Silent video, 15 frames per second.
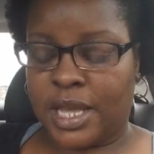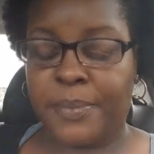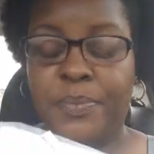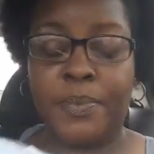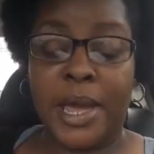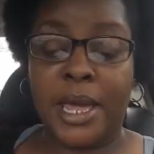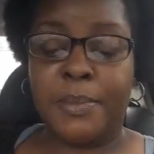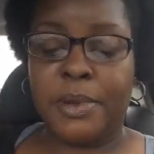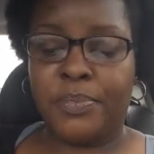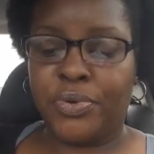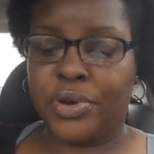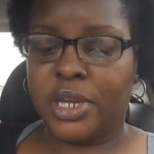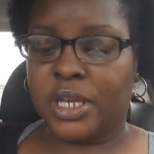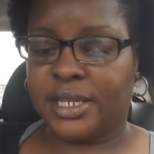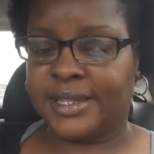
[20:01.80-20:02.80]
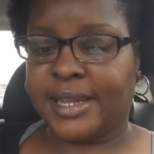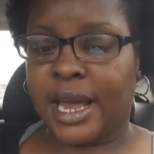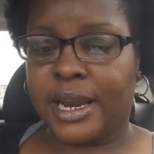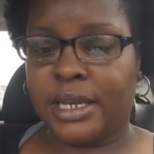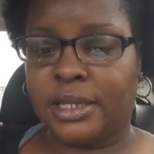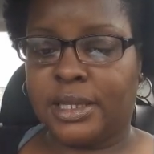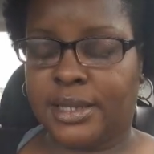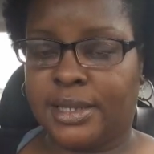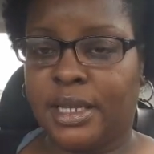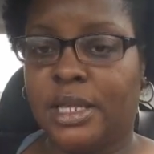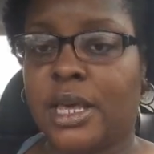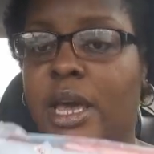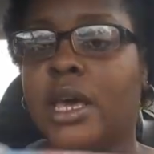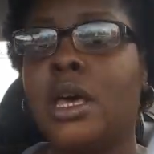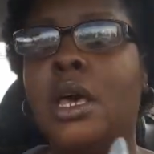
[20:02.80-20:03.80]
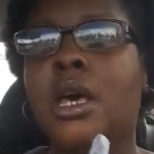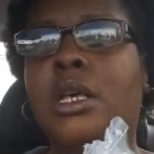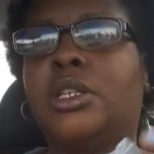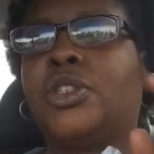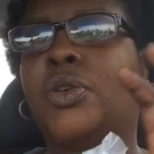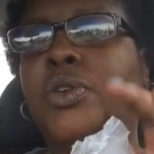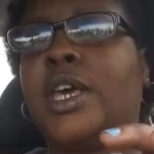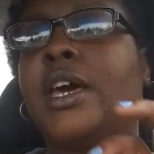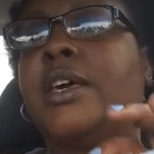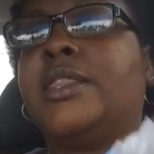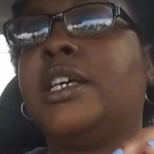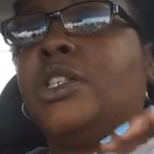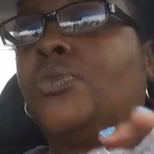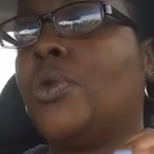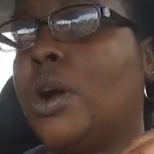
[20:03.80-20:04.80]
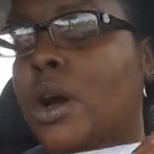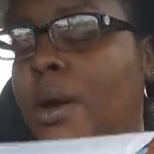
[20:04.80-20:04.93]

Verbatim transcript: that made me pretty excited to see that. So yeah, these